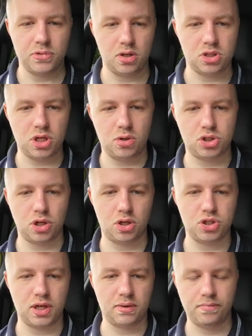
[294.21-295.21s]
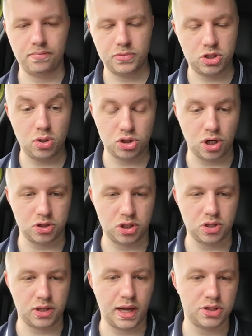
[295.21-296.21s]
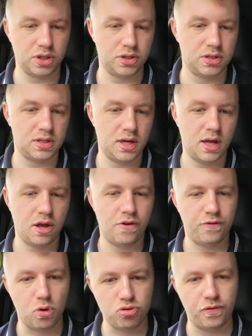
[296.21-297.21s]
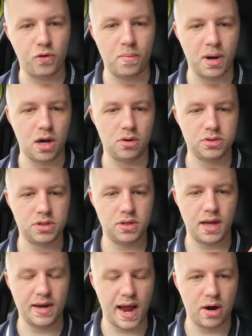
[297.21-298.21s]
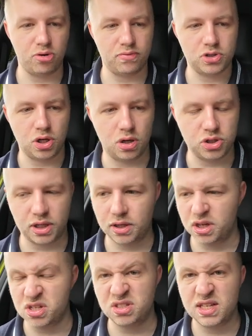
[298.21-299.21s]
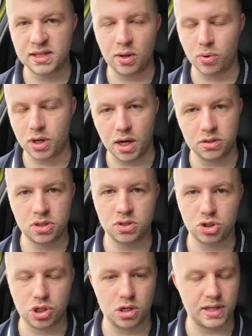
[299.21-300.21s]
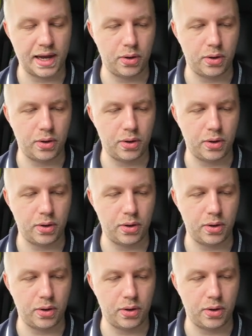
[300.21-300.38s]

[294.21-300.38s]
So 2 charging, two charging locations, 404 miles, an hour of charging, because this little car doesn't charge that